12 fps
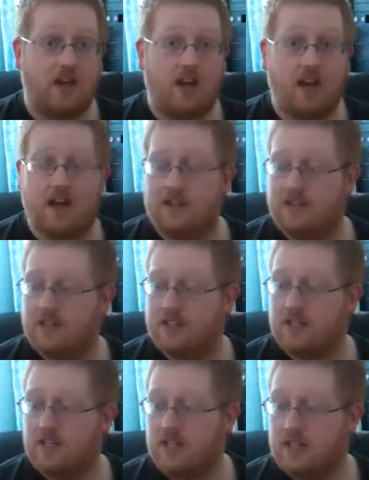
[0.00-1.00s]

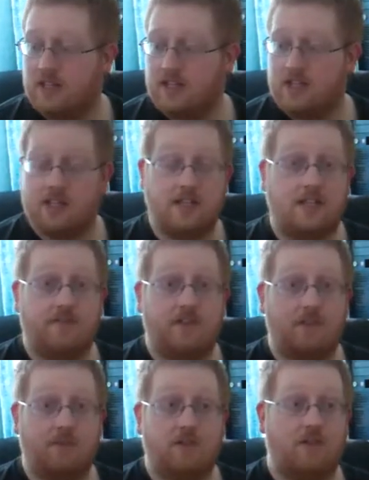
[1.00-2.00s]
and it's
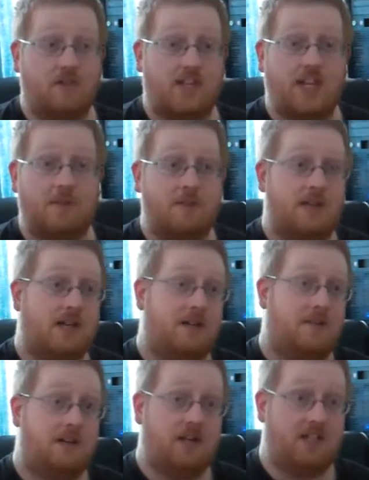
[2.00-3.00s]
definitely one of those games
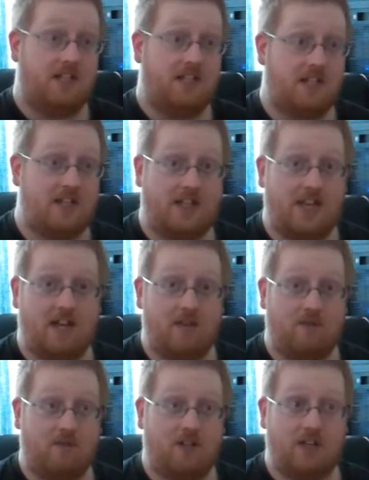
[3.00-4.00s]
I need to sit down
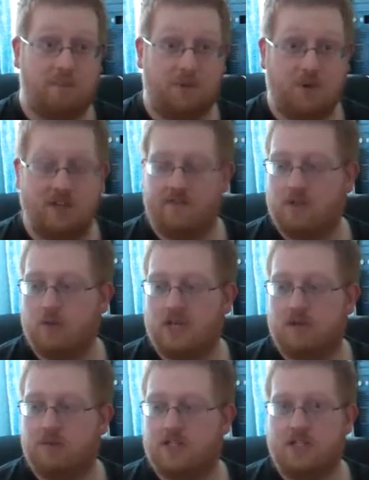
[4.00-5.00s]
and really put in a few
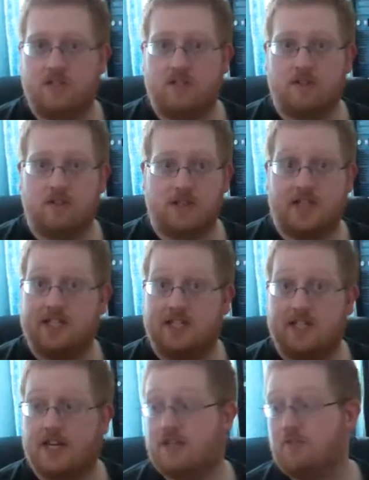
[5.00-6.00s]
hours into and get
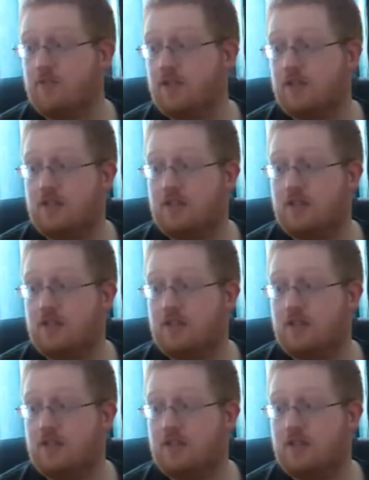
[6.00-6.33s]
started with,